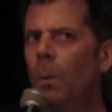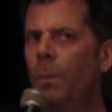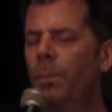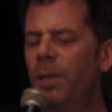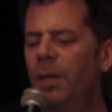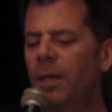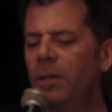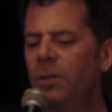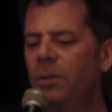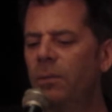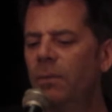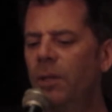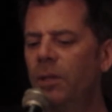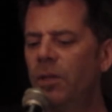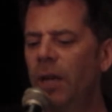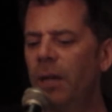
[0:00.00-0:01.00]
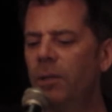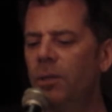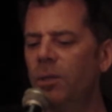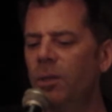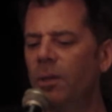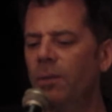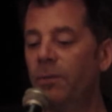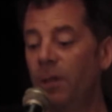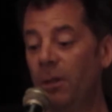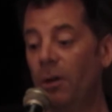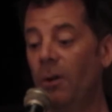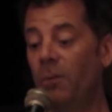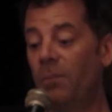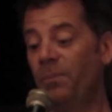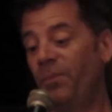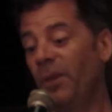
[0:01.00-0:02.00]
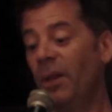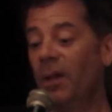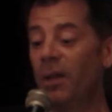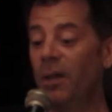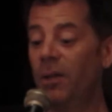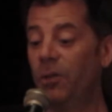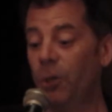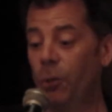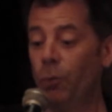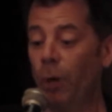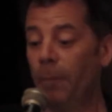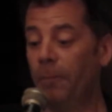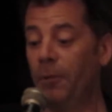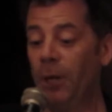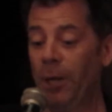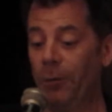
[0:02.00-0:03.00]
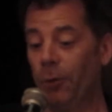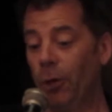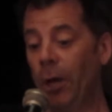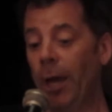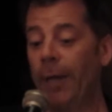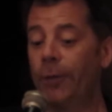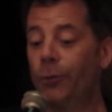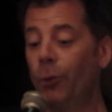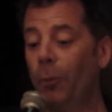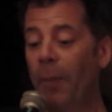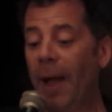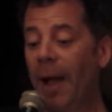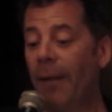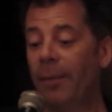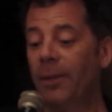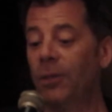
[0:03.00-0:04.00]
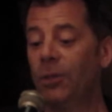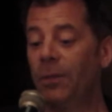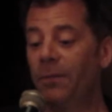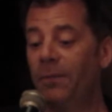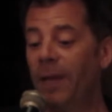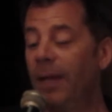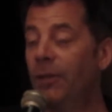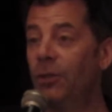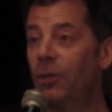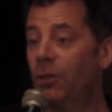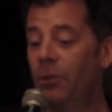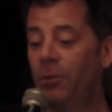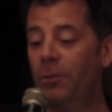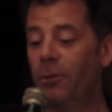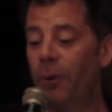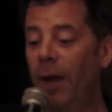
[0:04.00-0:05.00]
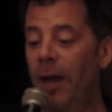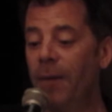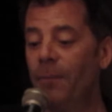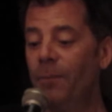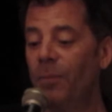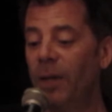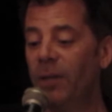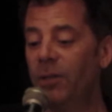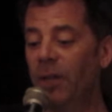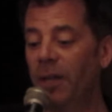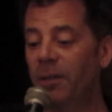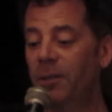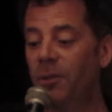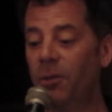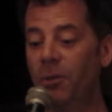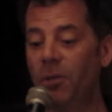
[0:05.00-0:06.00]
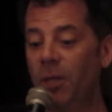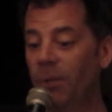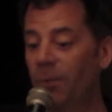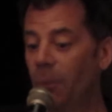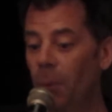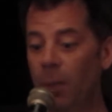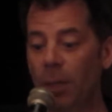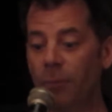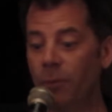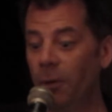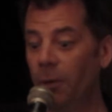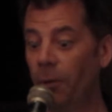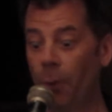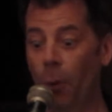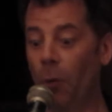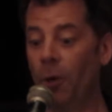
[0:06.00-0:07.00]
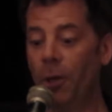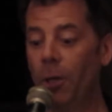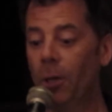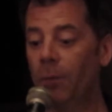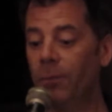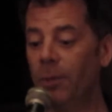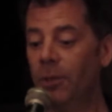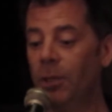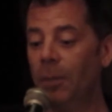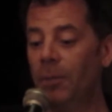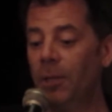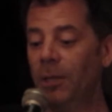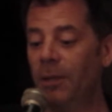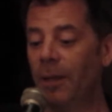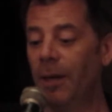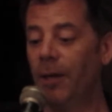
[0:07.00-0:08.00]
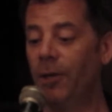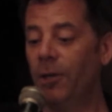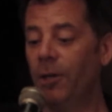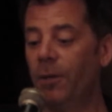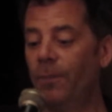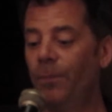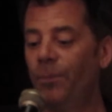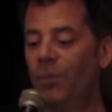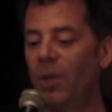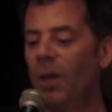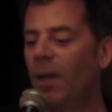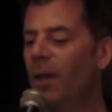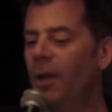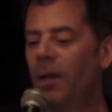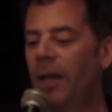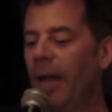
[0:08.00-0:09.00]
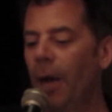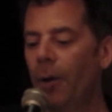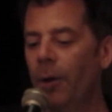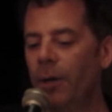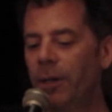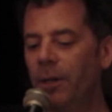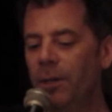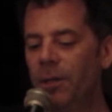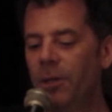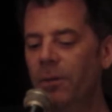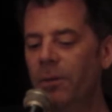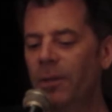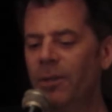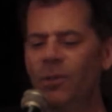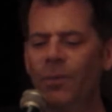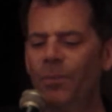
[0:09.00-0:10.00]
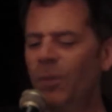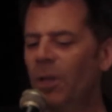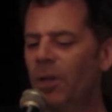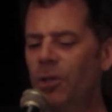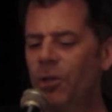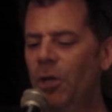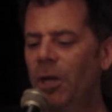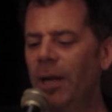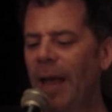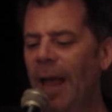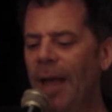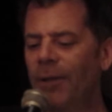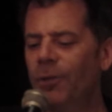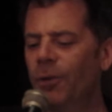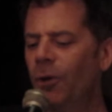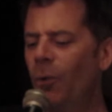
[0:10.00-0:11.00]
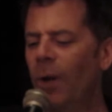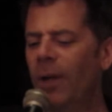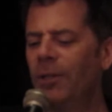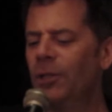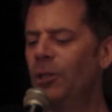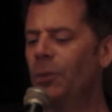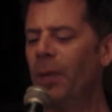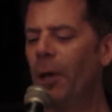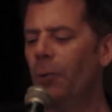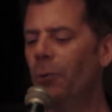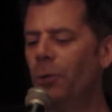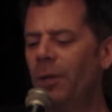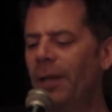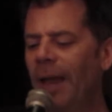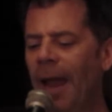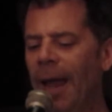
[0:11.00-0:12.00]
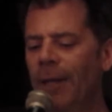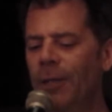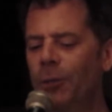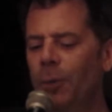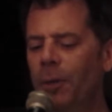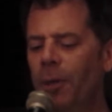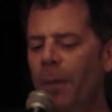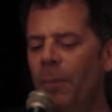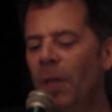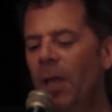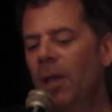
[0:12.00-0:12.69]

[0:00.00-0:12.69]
"Because the chances of, disrupting the natural balance of things is too great," I said, searching for whatever authority over the subject that I could. "Karen could do this. She could answer questions without really answering them.